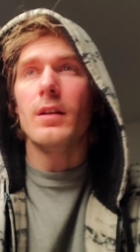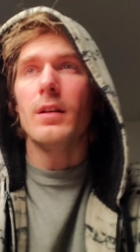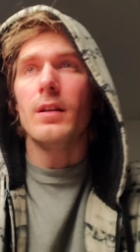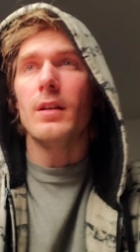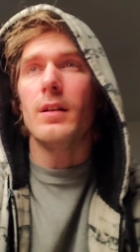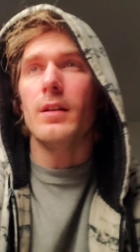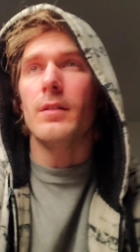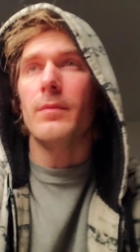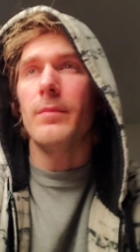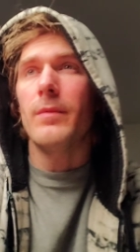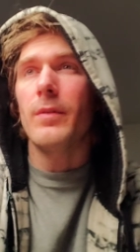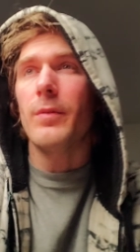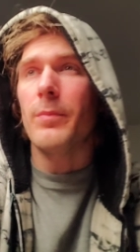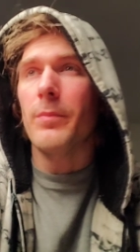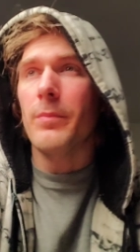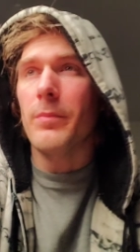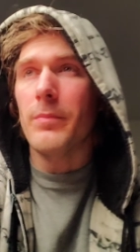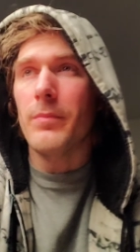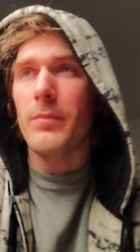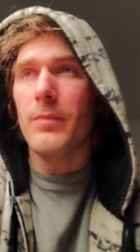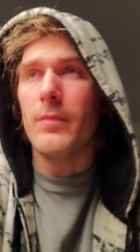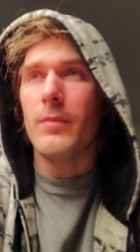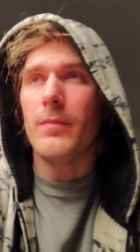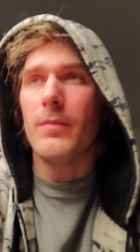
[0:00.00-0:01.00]
um, the,
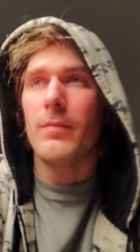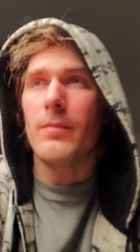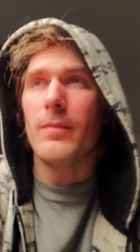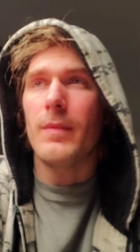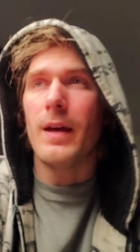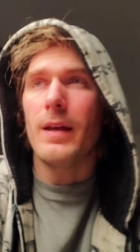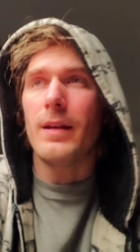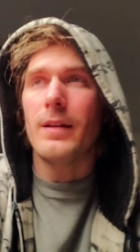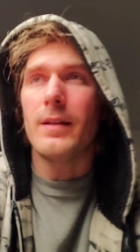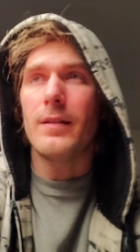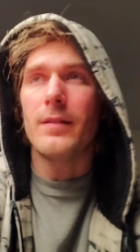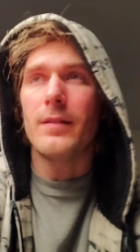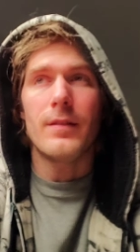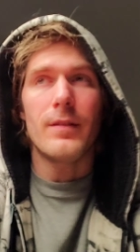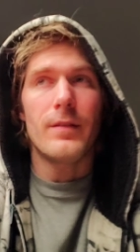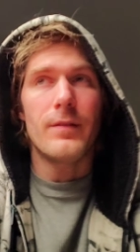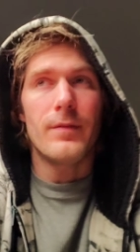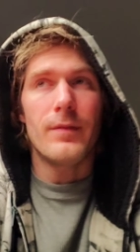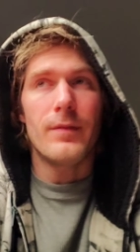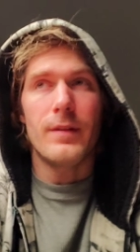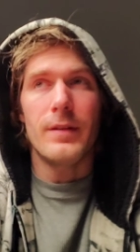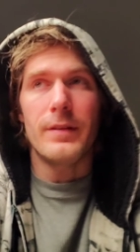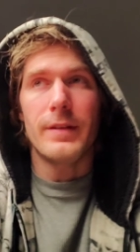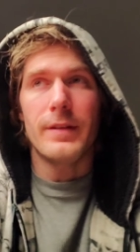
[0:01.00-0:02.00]
editing the,
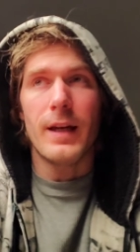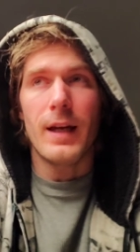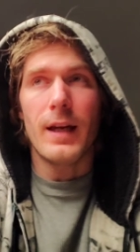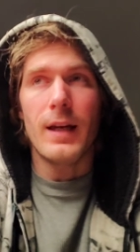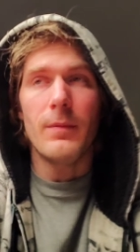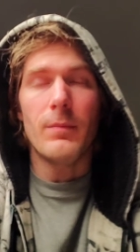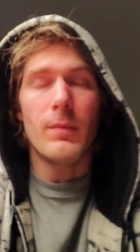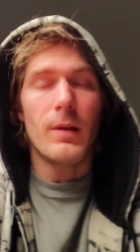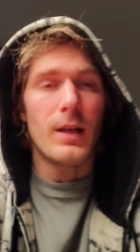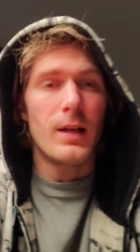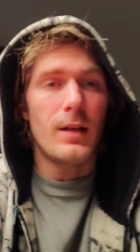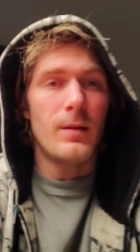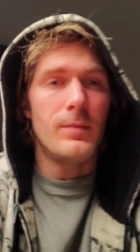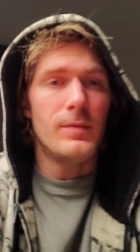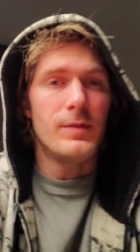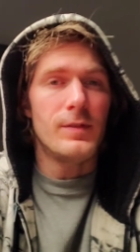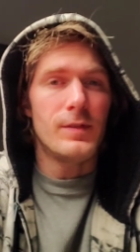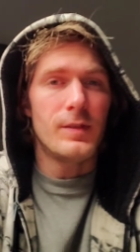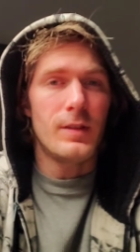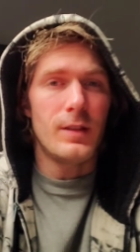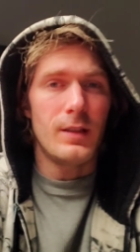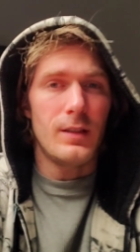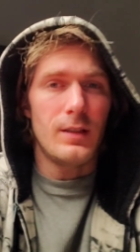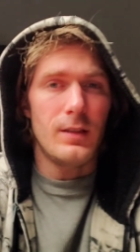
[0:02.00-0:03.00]
the time
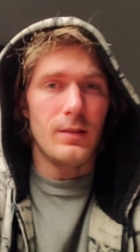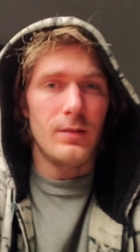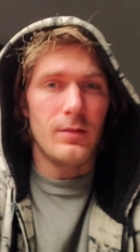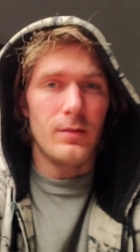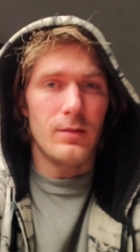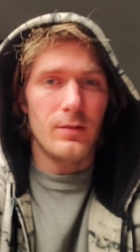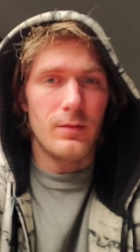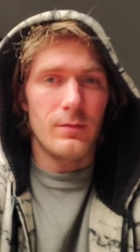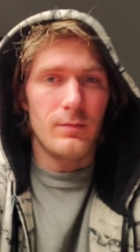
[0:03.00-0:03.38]
lapse and